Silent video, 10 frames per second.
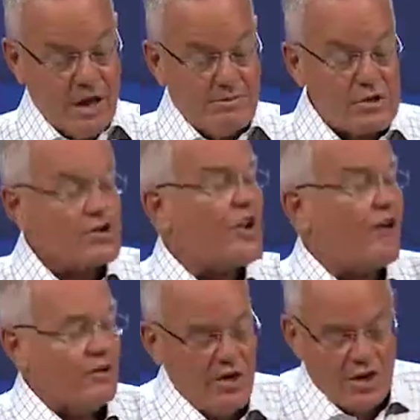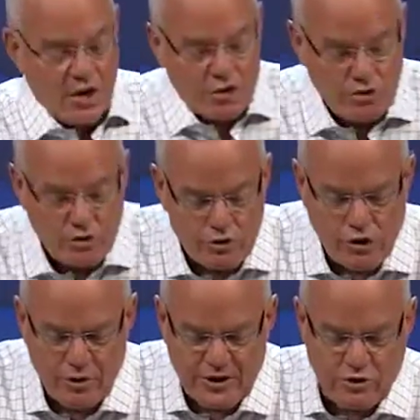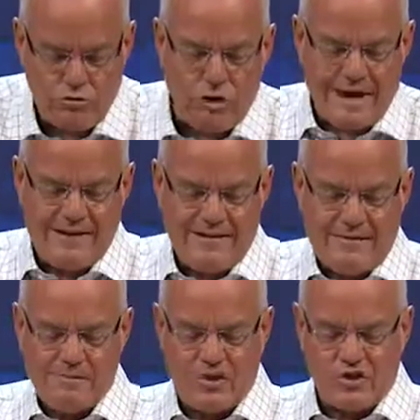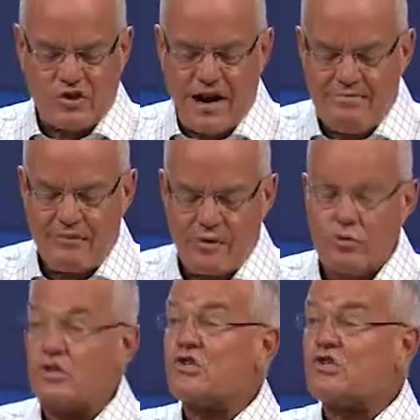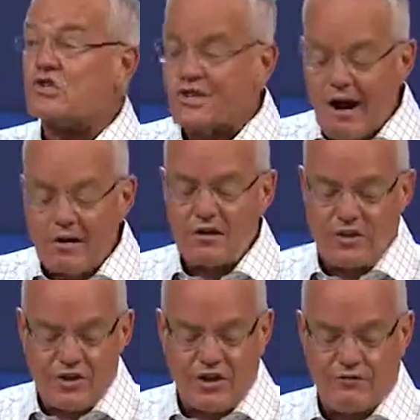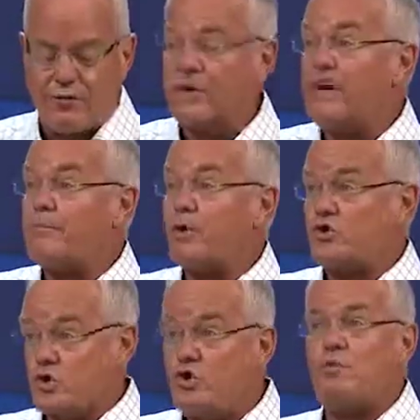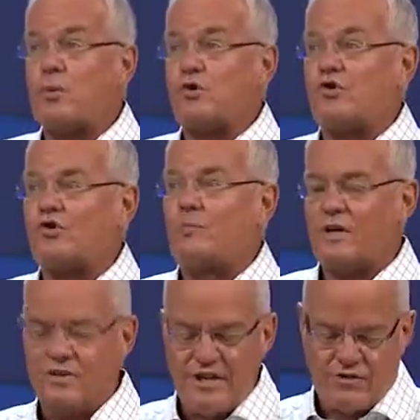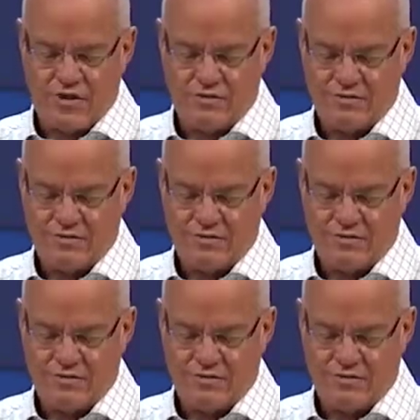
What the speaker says: Michelle, you're doing great, but it's time for you to start looking for a number 2 person to build into.